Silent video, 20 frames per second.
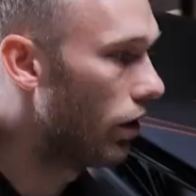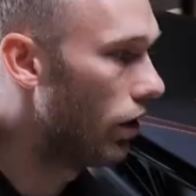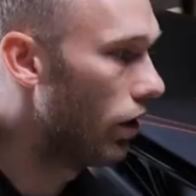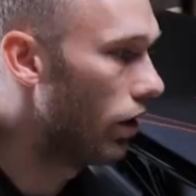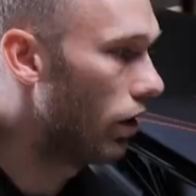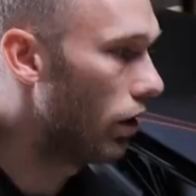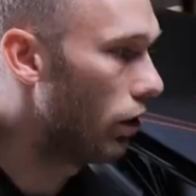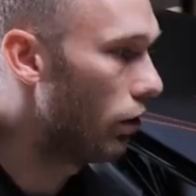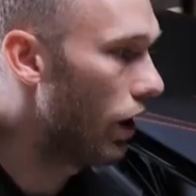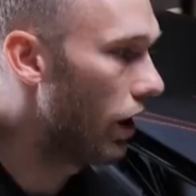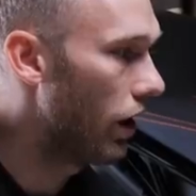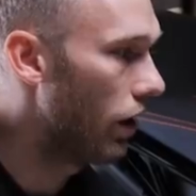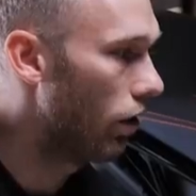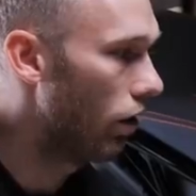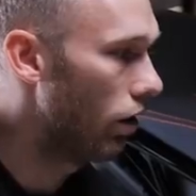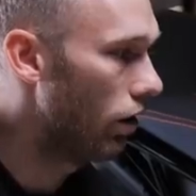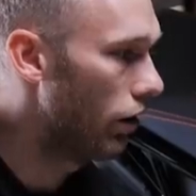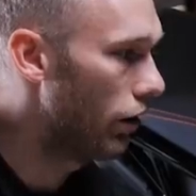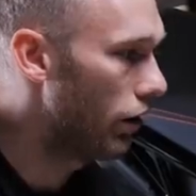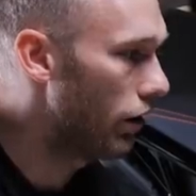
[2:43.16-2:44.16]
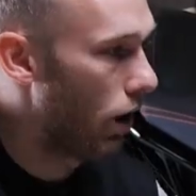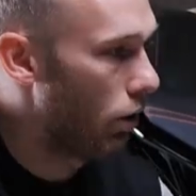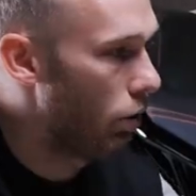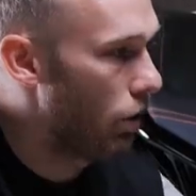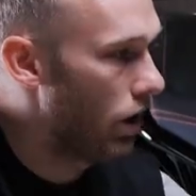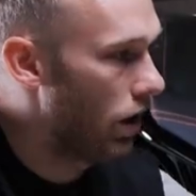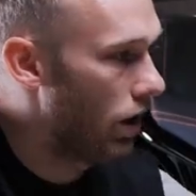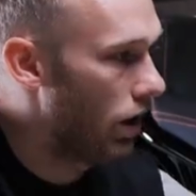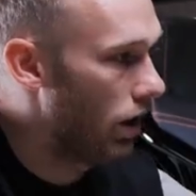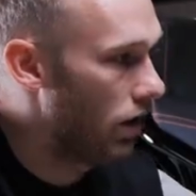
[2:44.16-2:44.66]
uh, gray color and
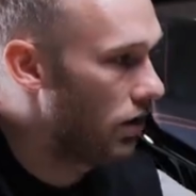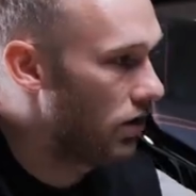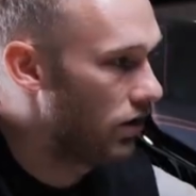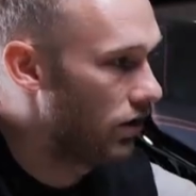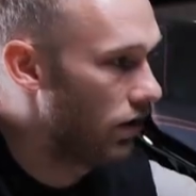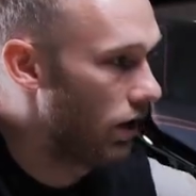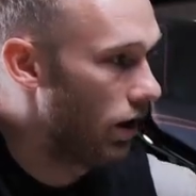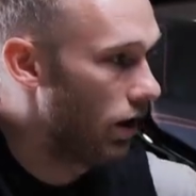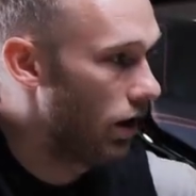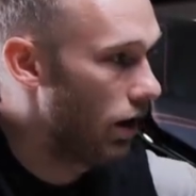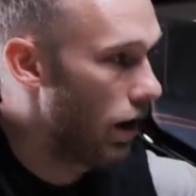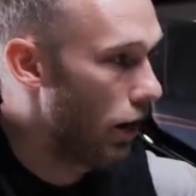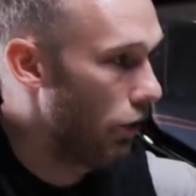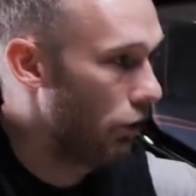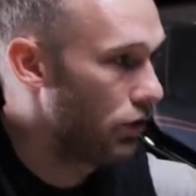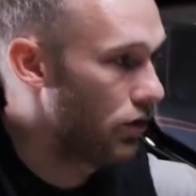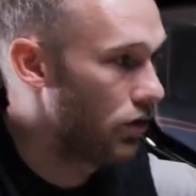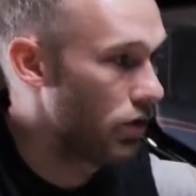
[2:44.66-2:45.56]
we still left